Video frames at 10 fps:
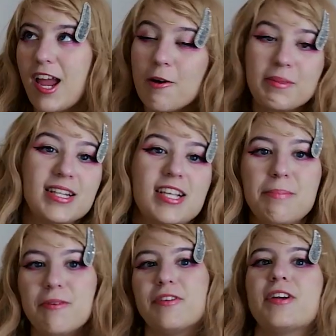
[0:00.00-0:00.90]
I hope that it's
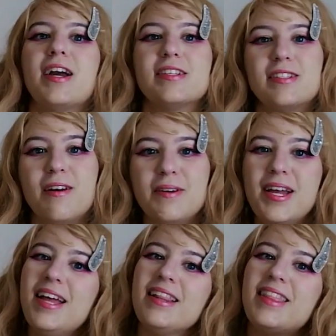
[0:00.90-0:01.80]
helpful for you guys. So
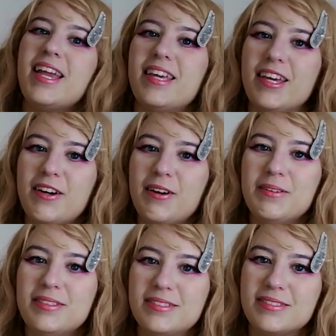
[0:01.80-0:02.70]
thank you.